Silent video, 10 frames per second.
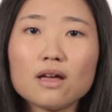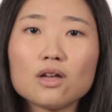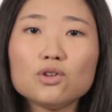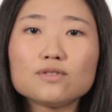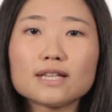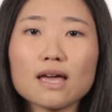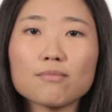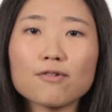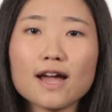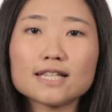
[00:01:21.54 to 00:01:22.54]
Using
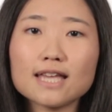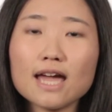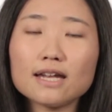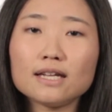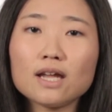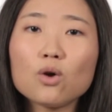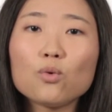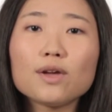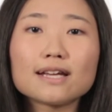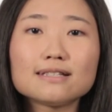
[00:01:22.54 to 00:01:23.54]
MRI scanning,
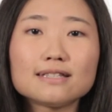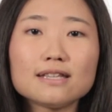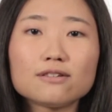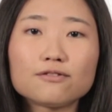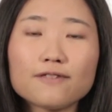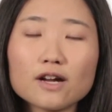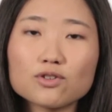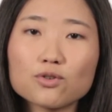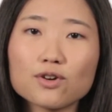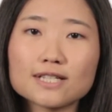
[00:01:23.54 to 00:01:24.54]
we can see the
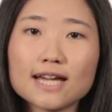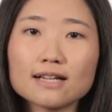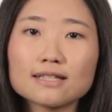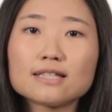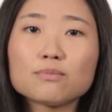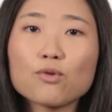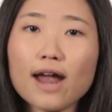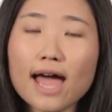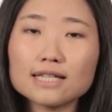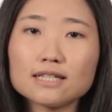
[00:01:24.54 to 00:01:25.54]
olfactory cortex is more
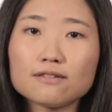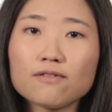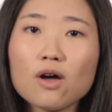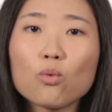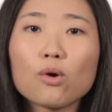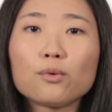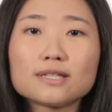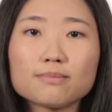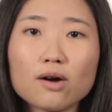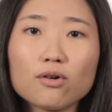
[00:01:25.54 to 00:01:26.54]
active when we
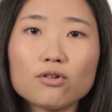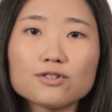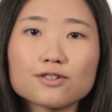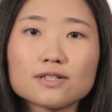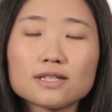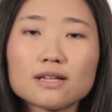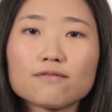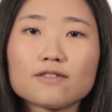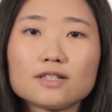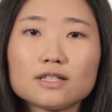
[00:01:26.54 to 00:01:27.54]
smell odors
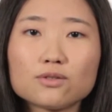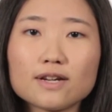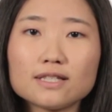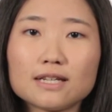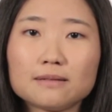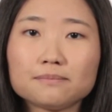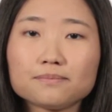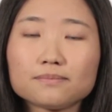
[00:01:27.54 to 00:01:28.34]
versus resting.